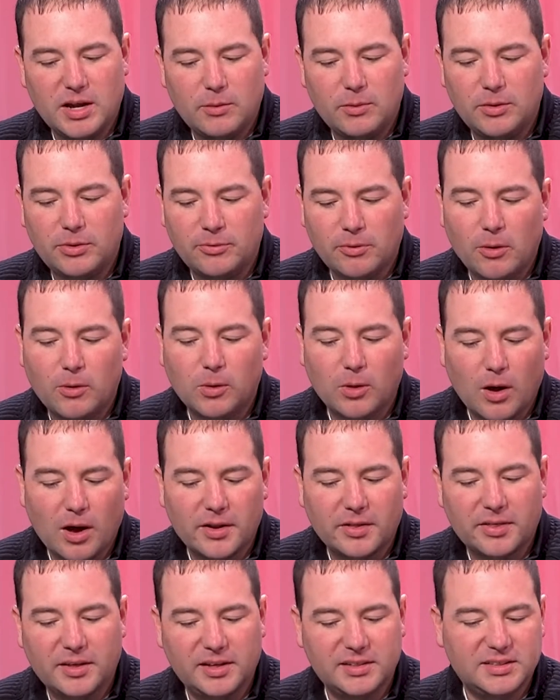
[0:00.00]
it would throw a lot
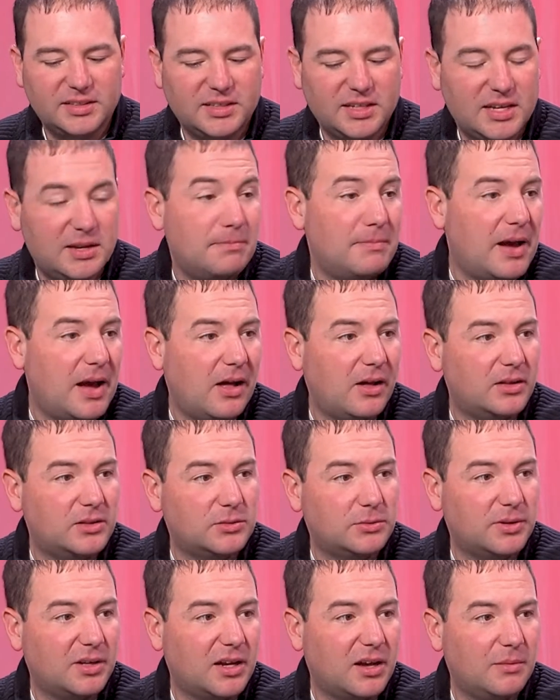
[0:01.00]
of things into
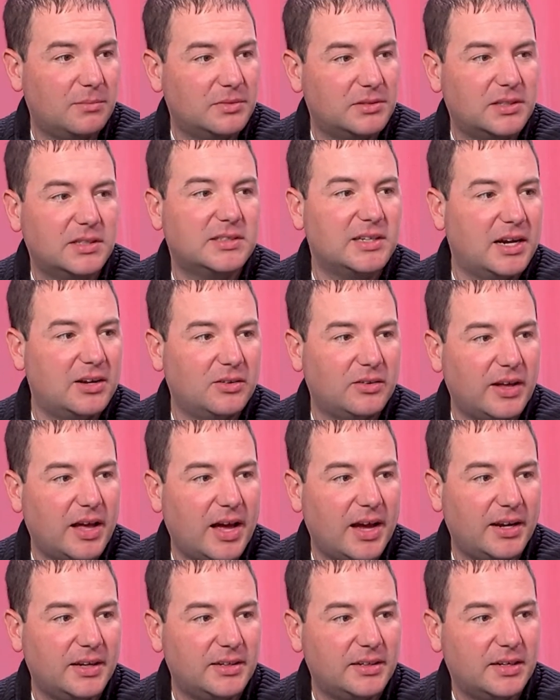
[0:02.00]
imbalance when it comes to Title
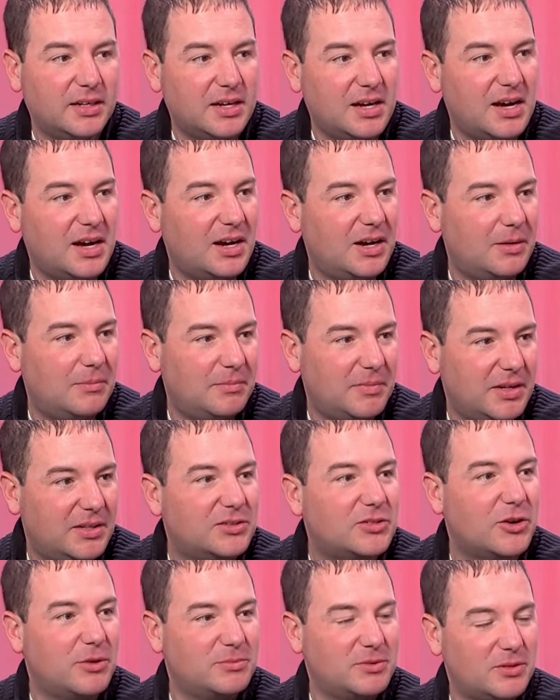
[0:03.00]
IX. Um, in
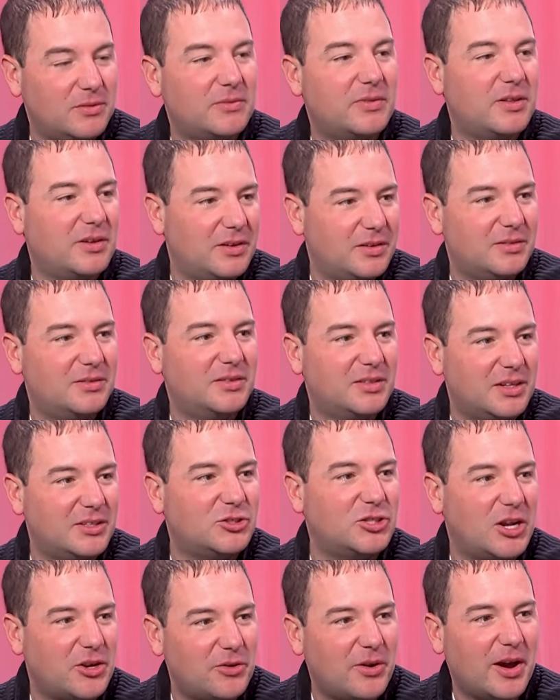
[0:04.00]
okay. Terms of the, oh, I the
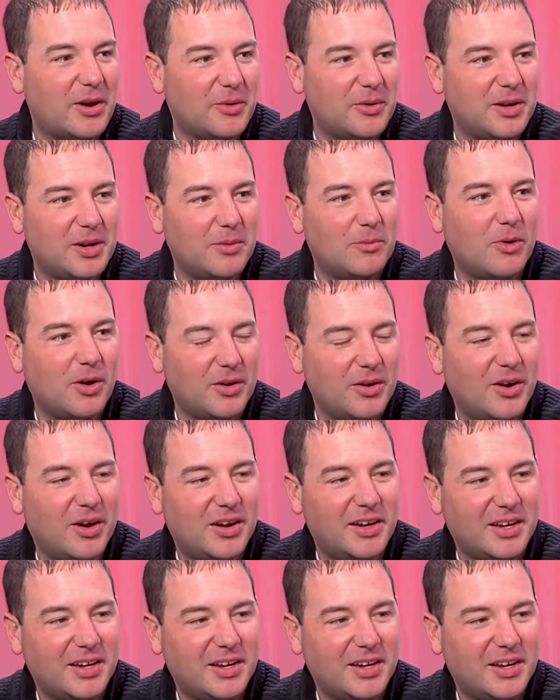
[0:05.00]
see. Gender equity balancing